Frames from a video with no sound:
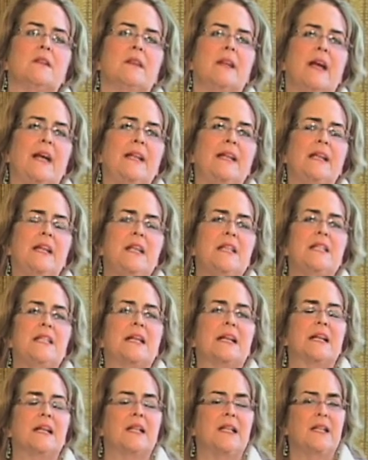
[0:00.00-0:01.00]
They need to
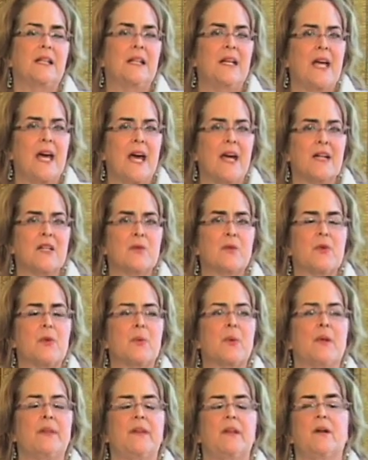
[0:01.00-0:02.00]
connect with
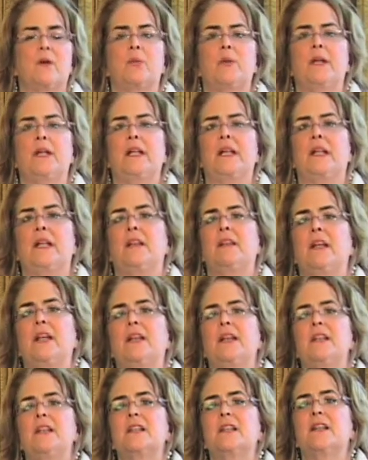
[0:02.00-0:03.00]
what they're reading. They
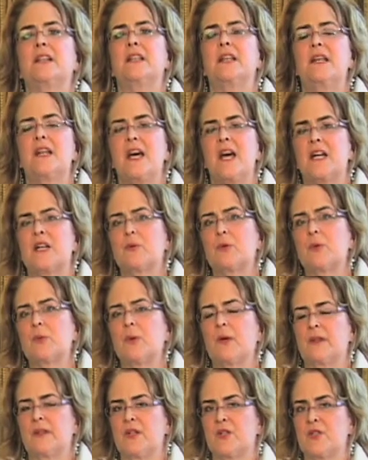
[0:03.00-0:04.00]
need to connect with
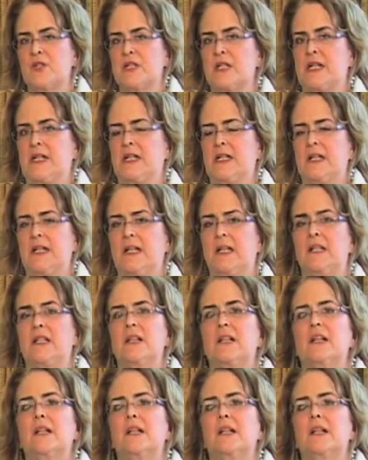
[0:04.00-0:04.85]
what they're studying.